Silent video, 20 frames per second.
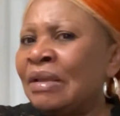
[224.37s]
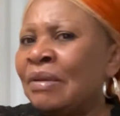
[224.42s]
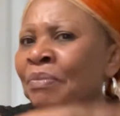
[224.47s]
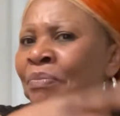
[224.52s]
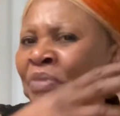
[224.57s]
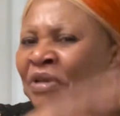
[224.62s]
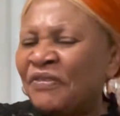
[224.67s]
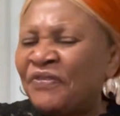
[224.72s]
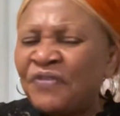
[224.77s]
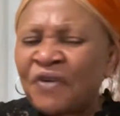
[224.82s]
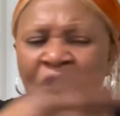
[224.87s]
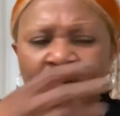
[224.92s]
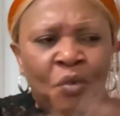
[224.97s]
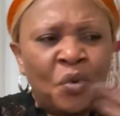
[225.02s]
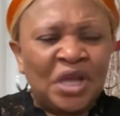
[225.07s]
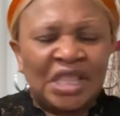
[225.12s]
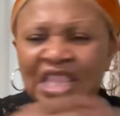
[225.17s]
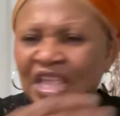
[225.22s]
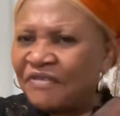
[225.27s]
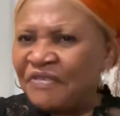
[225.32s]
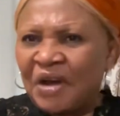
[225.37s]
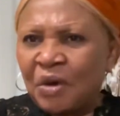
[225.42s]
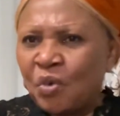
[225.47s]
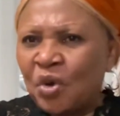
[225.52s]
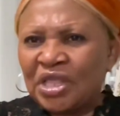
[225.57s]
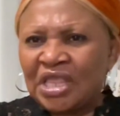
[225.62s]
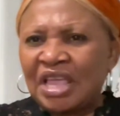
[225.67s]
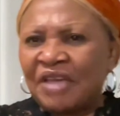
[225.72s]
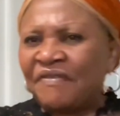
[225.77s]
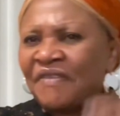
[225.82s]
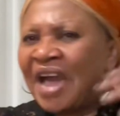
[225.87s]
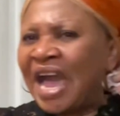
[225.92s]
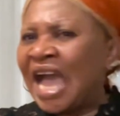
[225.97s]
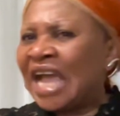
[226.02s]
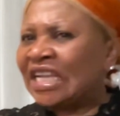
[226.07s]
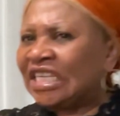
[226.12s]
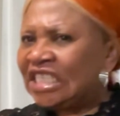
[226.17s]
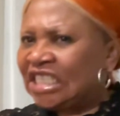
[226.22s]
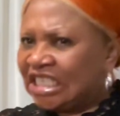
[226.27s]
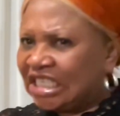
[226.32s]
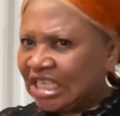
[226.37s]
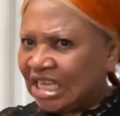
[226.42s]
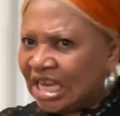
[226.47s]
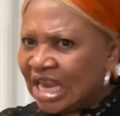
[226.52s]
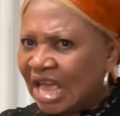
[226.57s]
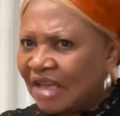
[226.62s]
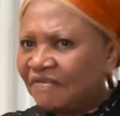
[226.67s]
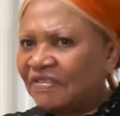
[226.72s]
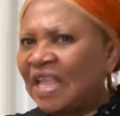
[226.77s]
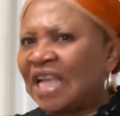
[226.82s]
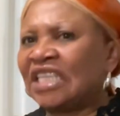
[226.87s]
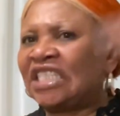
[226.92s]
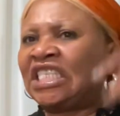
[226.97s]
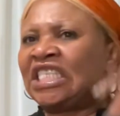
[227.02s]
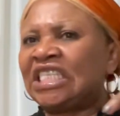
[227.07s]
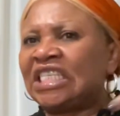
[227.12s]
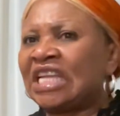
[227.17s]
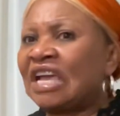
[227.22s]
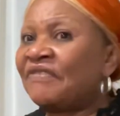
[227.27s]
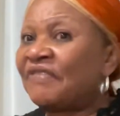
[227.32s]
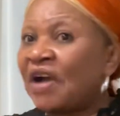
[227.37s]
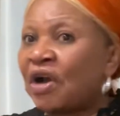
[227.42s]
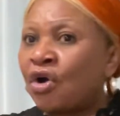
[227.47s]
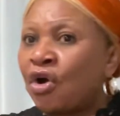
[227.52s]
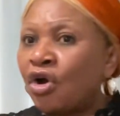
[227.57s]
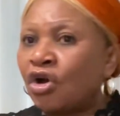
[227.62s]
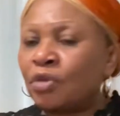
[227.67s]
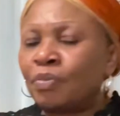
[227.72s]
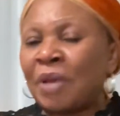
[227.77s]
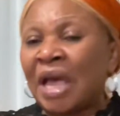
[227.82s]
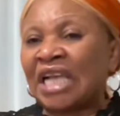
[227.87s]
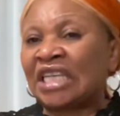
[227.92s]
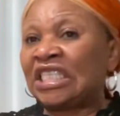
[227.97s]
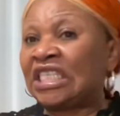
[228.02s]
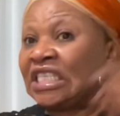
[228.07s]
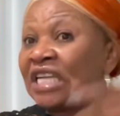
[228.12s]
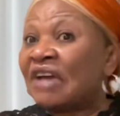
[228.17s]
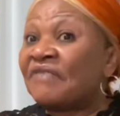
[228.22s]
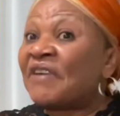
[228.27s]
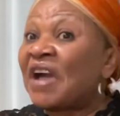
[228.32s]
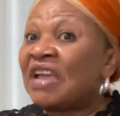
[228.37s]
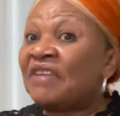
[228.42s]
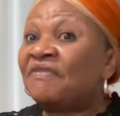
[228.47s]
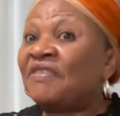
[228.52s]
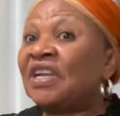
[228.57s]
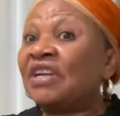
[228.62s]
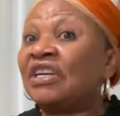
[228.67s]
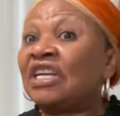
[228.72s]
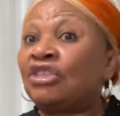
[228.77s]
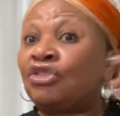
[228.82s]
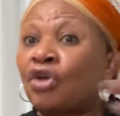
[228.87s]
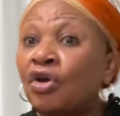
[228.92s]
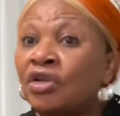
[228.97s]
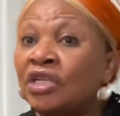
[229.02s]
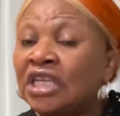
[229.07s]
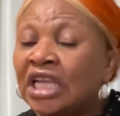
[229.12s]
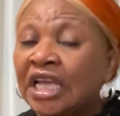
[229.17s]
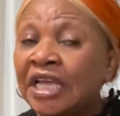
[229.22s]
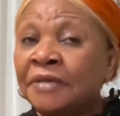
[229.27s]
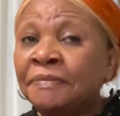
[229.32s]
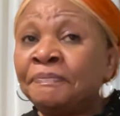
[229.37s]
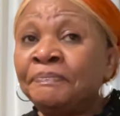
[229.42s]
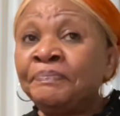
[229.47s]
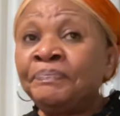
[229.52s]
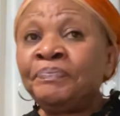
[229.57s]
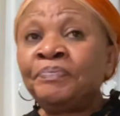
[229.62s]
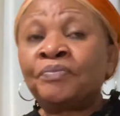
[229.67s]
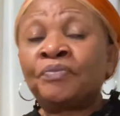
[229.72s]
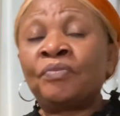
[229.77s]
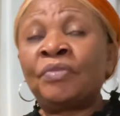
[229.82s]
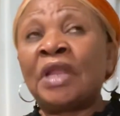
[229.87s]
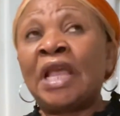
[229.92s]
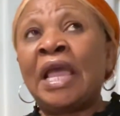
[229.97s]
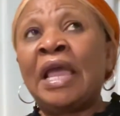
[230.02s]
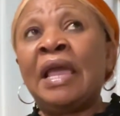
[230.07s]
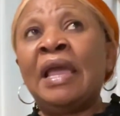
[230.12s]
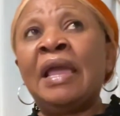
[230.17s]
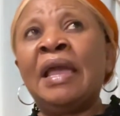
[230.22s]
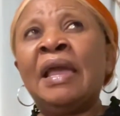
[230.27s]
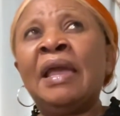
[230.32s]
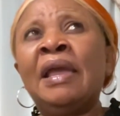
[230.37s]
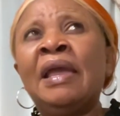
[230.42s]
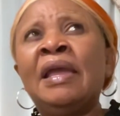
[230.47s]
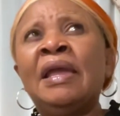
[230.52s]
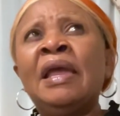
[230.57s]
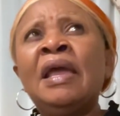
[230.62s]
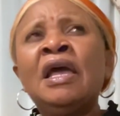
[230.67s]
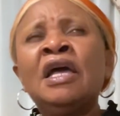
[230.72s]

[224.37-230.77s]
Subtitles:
before whatever, whatever, and she left and she never called back. She never even returned the